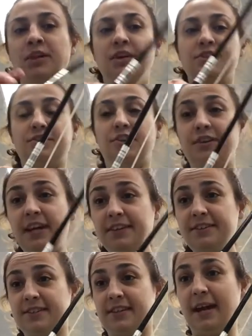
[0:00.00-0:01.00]
So the
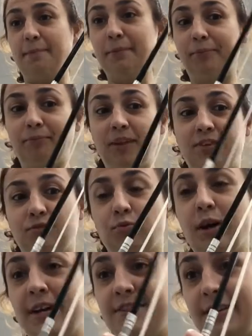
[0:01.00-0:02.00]
next step is
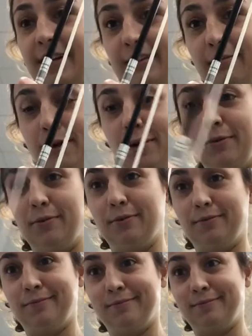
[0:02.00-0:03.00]
rosining the
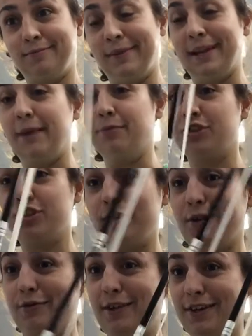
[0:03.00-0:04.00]
bow. I will show
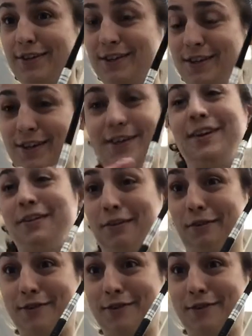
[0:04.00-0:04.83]
you this in another